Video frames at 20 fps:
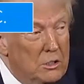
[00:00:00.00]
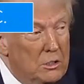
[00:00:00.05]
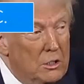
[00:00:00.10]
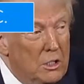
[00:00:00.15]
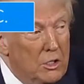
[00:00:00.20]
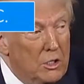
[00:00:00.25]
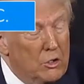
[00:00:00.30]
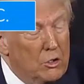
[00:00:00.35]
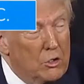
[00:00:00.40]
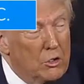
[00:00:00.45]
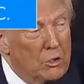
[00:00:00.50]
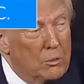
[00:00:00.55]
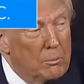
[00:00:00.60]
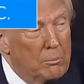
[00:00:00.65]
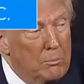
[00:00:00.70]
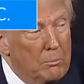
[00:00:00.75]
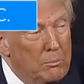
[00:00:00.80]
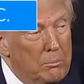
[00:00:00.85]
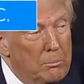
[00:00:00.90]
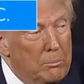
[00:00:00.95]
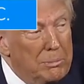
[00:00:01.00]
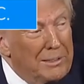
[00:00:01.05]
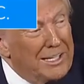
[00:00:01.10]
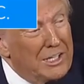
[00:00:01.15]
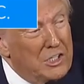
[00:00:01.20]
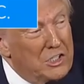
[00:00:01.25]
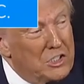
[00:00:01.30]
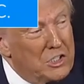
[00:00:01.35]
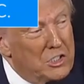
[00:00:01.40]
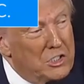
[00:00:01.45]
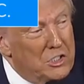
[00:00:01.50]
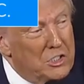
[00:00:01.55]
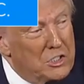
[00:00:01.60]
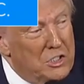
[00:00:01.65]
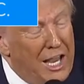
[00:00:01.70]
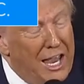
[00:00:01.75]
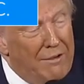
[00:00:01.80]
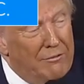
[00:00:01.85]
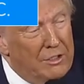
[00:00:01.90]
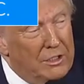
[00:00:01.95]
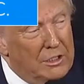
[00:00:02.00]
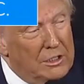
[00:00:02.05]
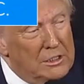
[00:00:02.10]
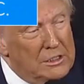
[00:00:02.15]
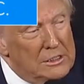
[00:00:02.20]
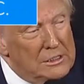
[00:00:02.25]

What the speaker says: Other places have it.